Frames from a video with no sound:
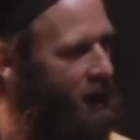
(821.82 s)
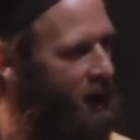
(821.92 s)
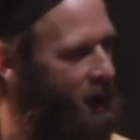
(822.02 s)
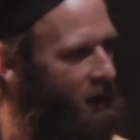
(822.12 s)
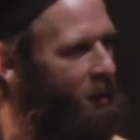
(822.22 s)

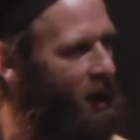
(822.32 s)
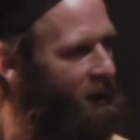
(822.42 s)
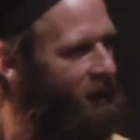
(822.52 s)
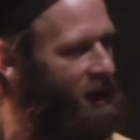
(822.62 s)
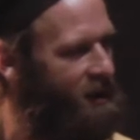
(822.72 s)
at the
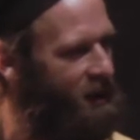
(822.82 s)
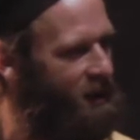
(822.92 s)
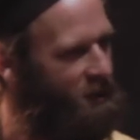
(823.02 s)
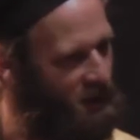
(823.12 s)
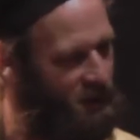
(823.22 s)
Blockfest, and it
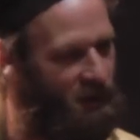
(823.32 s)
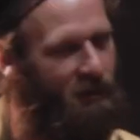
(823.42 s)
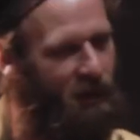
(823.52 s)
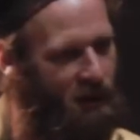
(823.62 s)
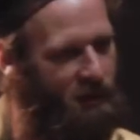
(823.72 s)
was a
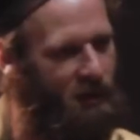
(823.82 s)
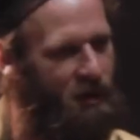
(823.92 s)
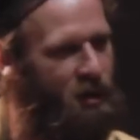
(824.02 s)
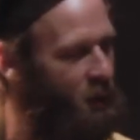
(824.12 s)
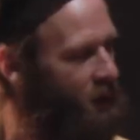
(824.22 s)
very
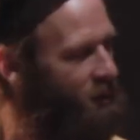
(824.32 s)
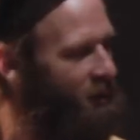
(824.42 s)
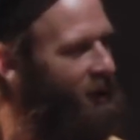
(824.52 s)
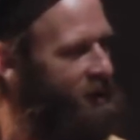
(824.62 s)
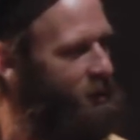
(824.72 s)
short but
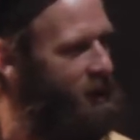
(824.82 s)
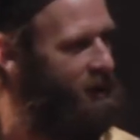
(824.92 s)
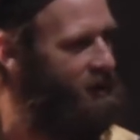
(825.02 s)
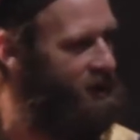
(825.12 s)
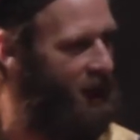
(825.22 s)
very sweet
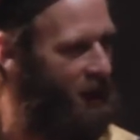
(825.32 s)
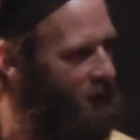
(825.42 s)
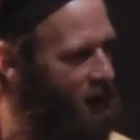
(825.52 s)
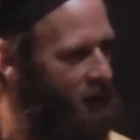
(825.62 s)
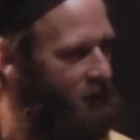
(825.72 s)
set. We
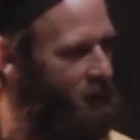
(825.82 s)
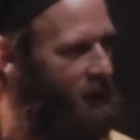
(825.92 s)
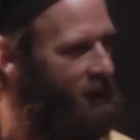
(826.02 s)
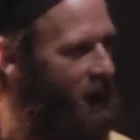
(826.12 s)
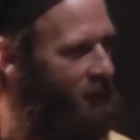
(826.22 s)
had a great
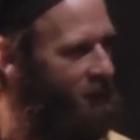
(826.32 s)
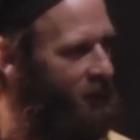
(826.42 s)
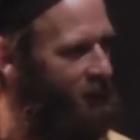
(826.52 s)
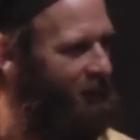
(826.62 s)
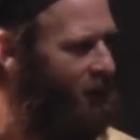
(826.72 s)
time,
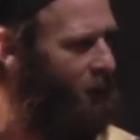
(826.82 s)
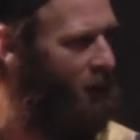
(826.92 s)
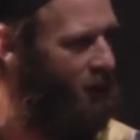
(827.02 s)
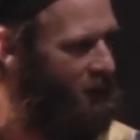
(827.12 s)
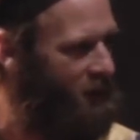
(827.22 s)
felt very
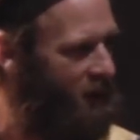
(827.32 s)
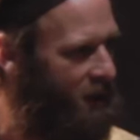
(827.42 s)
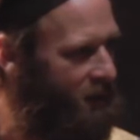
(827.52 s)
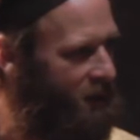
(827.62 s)
well received.